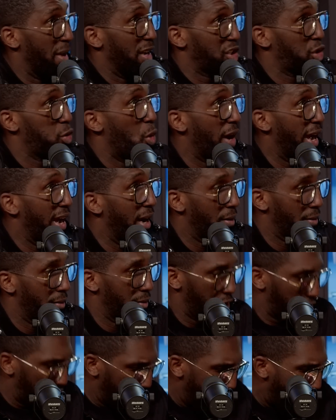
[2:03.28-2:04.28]
my swung out.
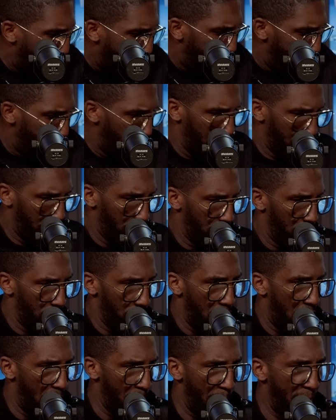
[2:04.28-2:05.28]
So now
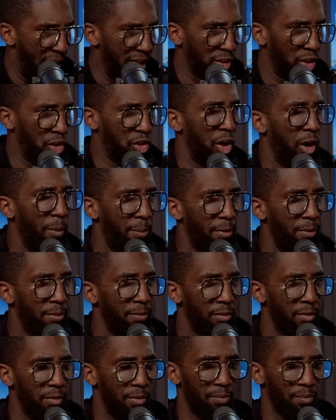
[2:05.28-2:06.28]
I'm about to chop.
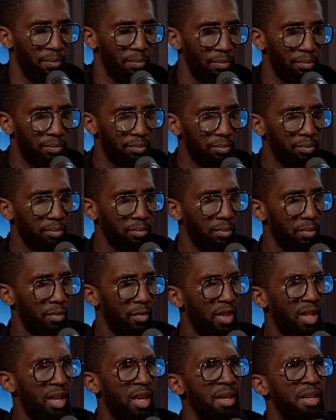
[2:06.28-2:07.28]

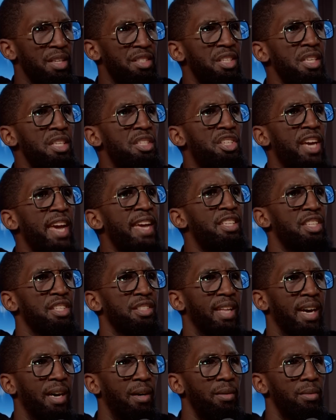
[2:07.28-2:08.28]
The scene
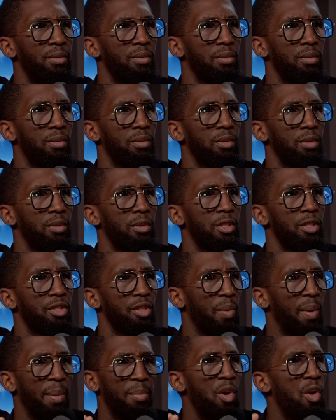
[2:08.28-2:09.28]
changes now.
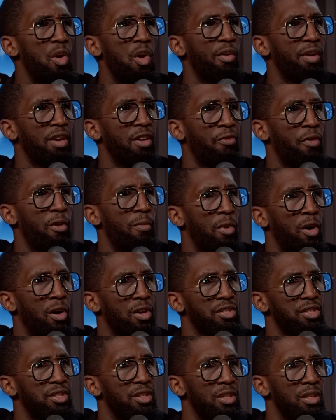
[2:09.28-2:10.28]
So I'm no longer in the phone
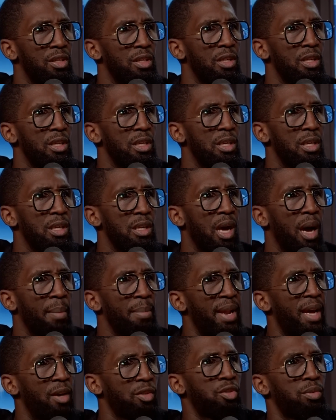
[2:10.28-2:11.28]
box.
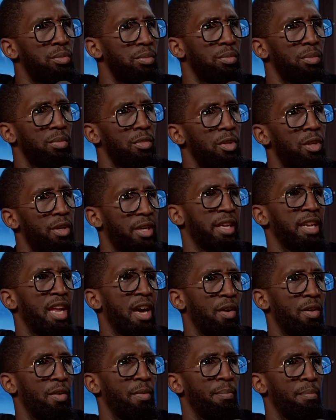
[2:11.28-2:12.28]
I'm now looking
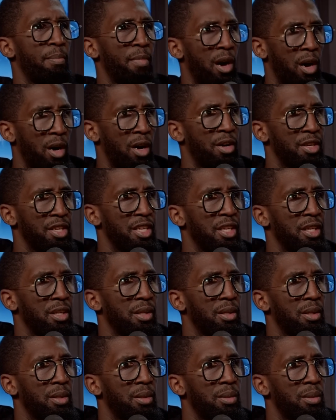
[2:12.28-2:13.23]
at my auntie.